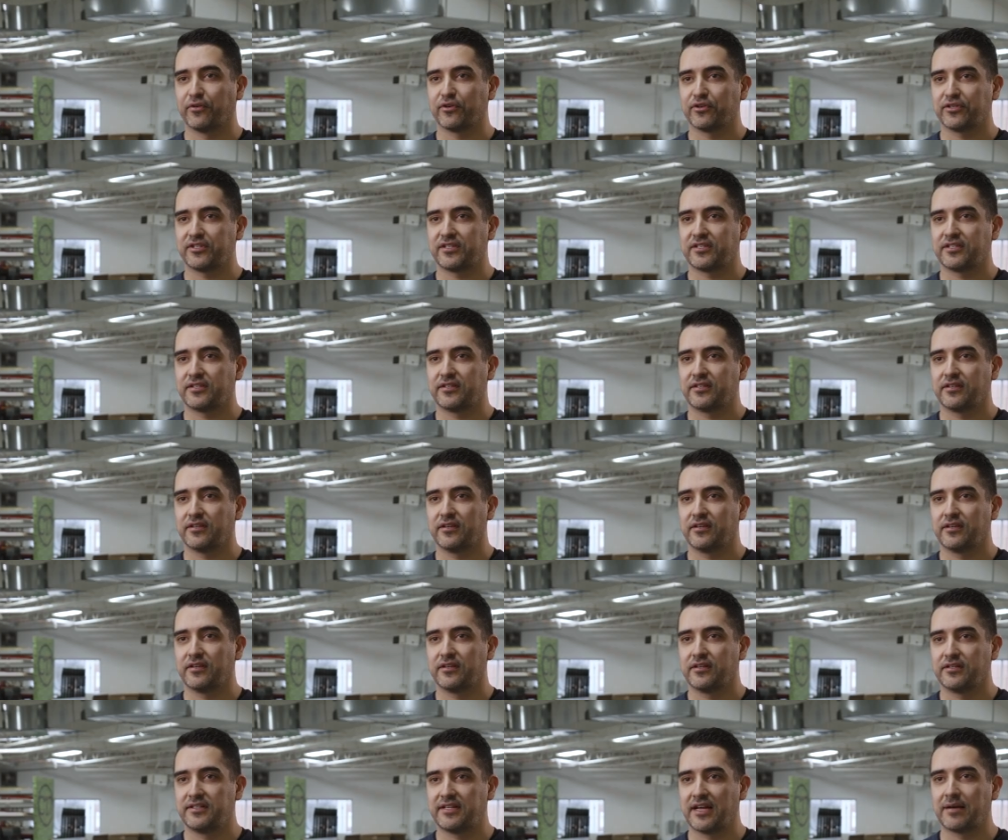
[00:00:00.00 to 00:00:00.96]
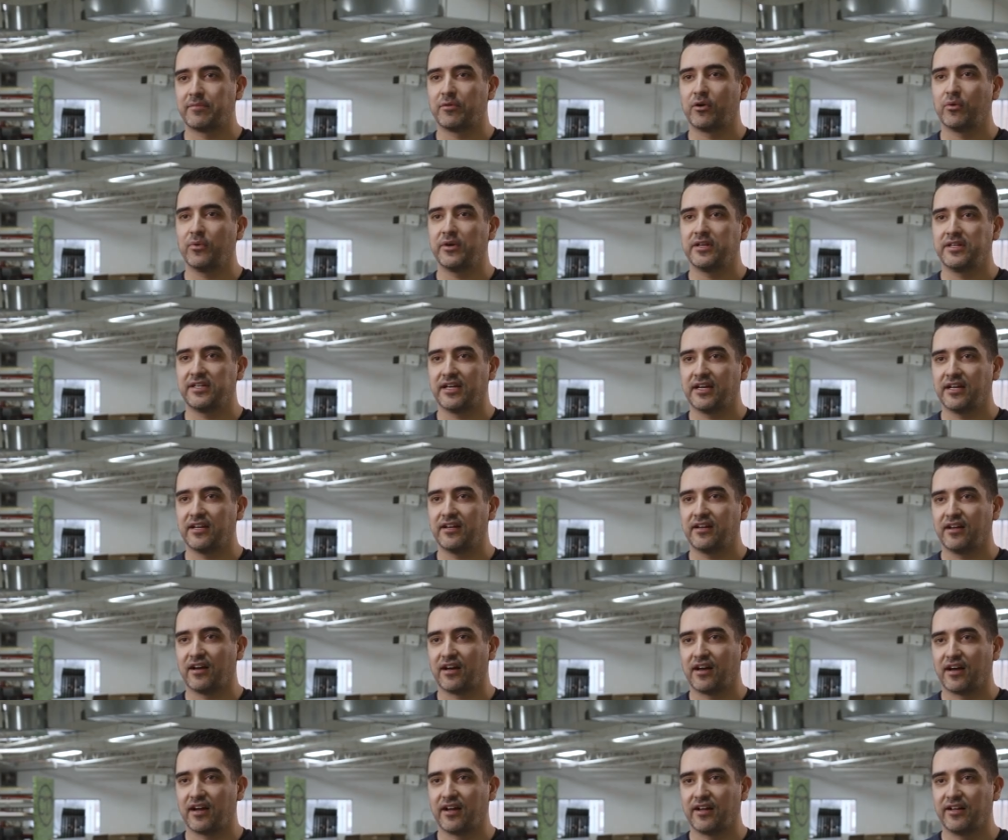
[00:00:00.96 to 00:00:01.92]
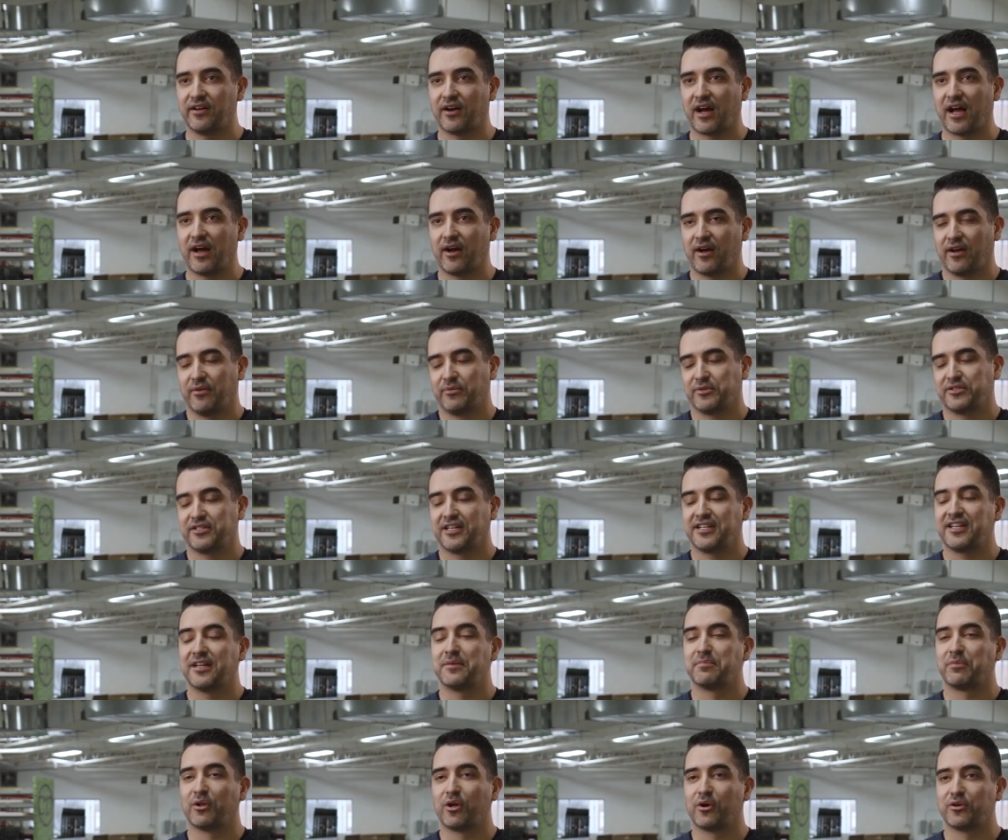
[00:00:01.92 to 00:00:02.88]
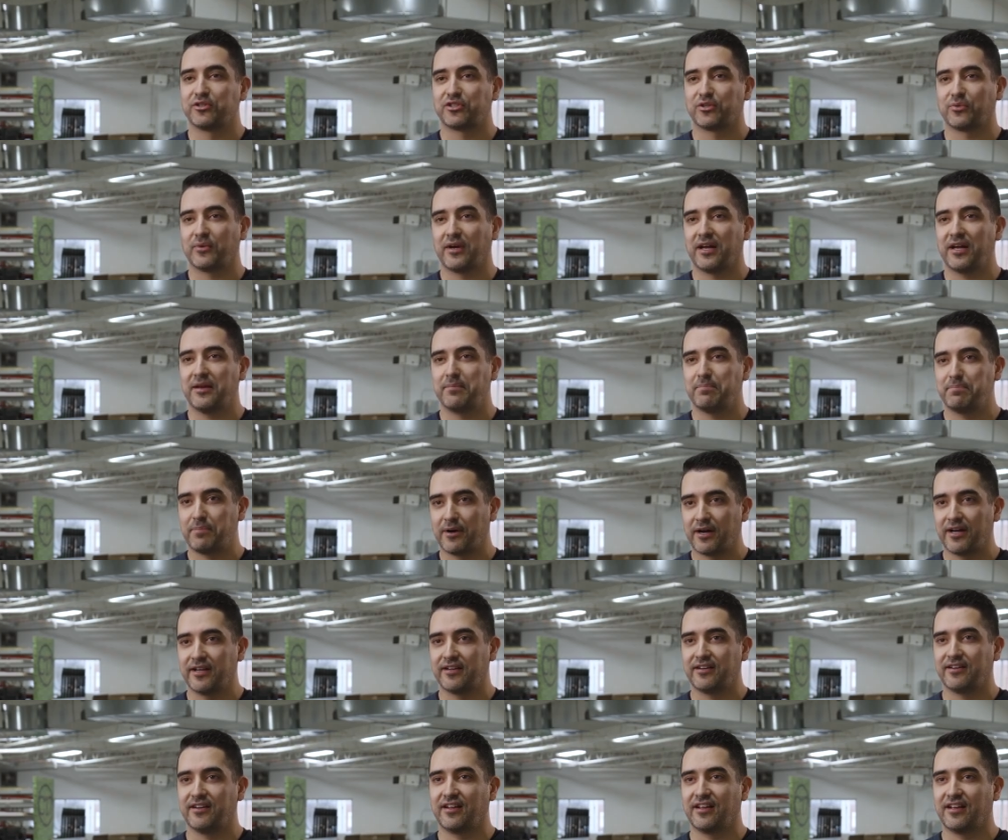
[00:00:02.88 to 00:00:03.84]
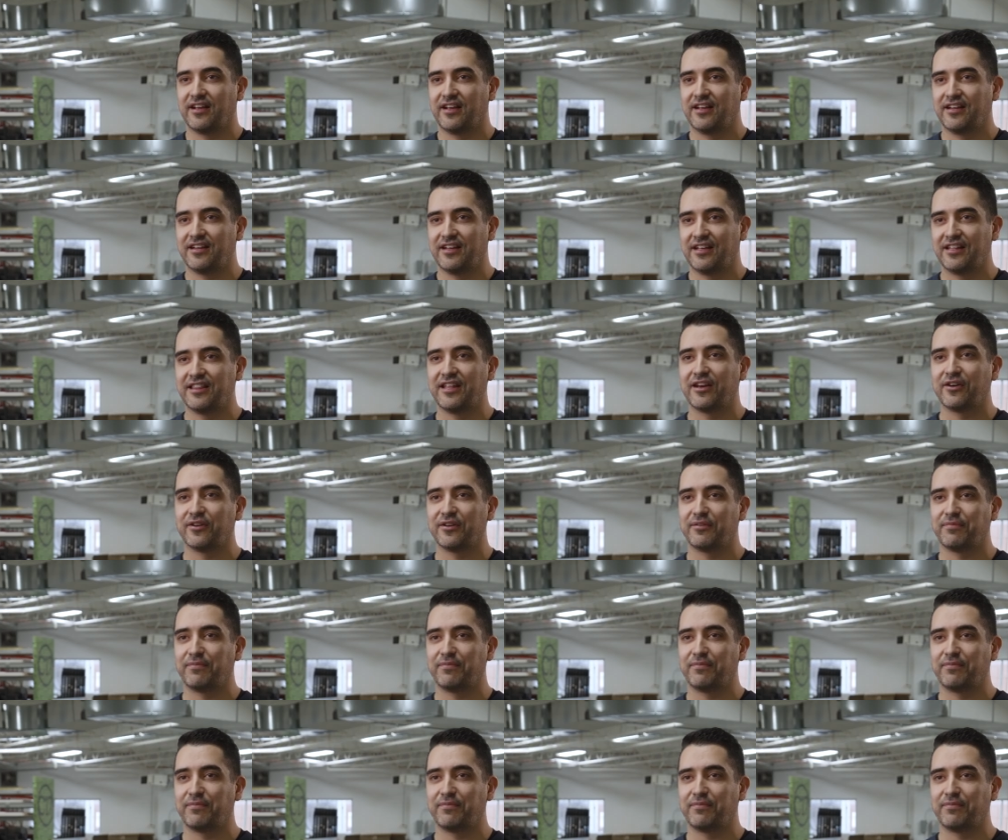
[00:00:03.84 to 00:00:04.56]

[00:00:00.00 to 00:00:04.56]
first demo we did, I would say didn't blow us away, but in their